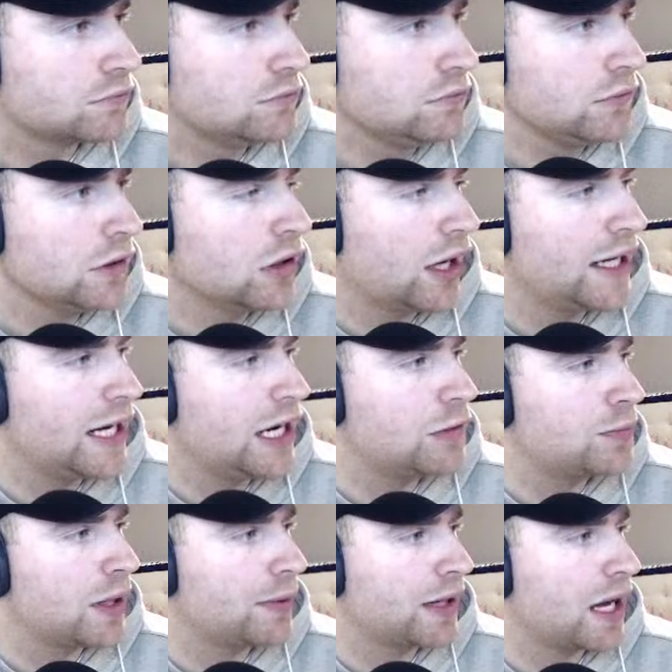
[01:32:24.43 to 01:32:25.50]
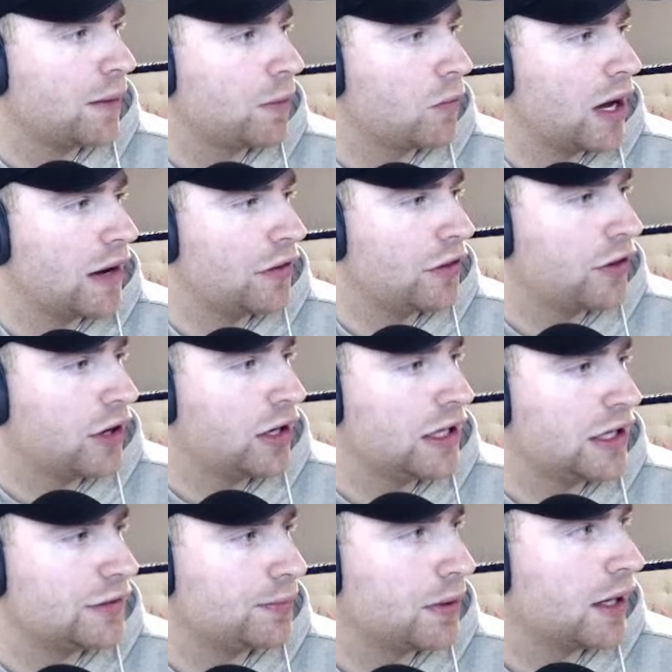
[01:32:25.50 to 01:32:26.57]
he's put up a couple of
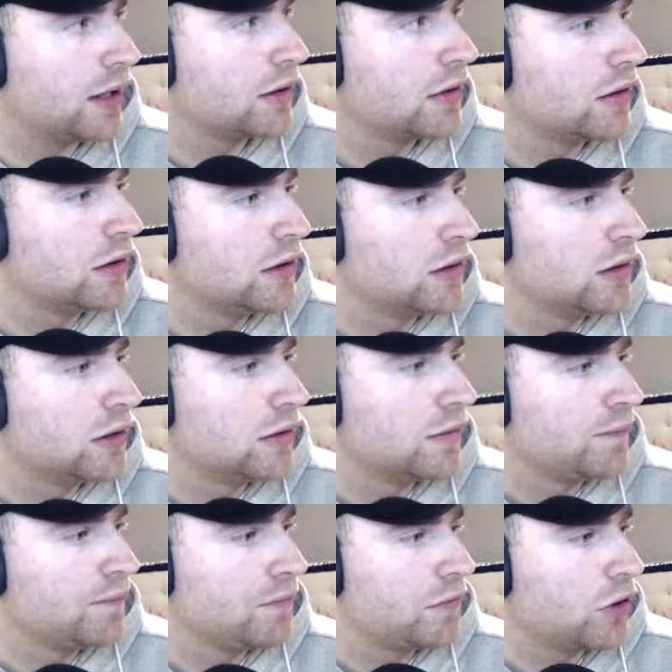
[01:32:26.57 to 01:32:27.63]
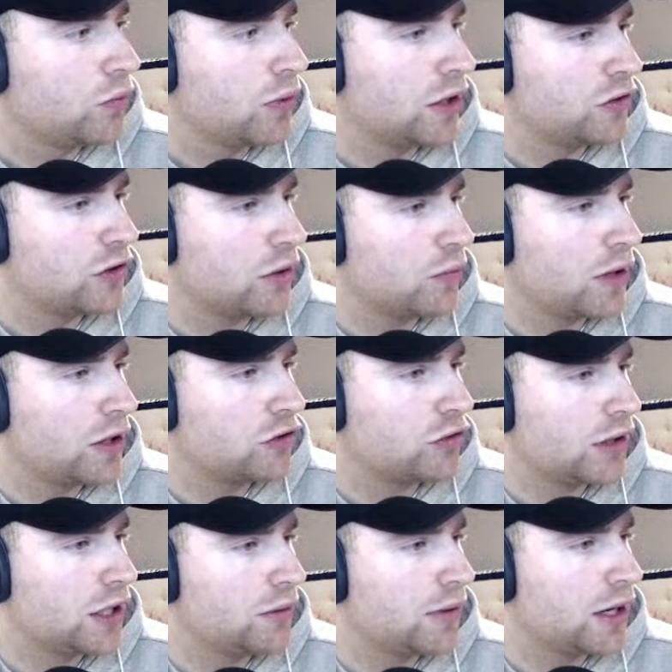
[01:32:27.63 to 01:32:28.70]
130s, or
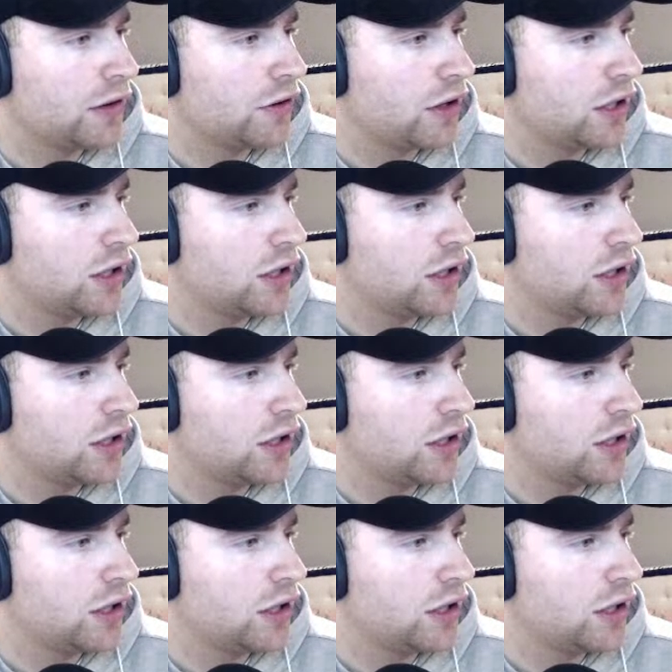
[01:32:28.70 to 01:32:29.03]
120 and 130 or